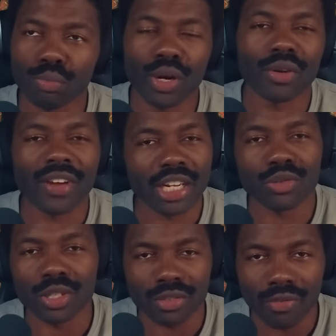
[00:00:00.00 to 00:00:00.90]
point of
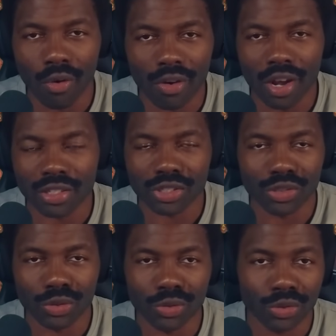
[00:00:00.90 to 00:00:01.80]
interest for us
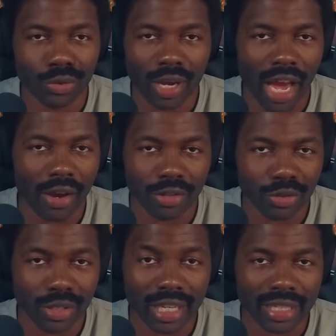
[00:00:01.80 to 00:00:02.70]
due to how
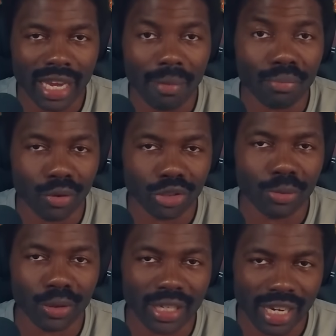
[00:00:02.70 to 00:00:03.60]
uniquely
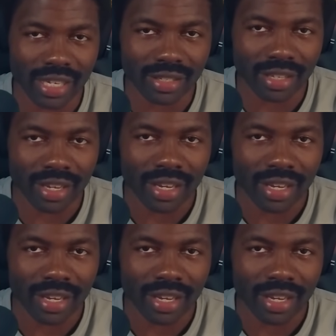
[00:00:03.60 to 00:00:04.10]
approachable it is.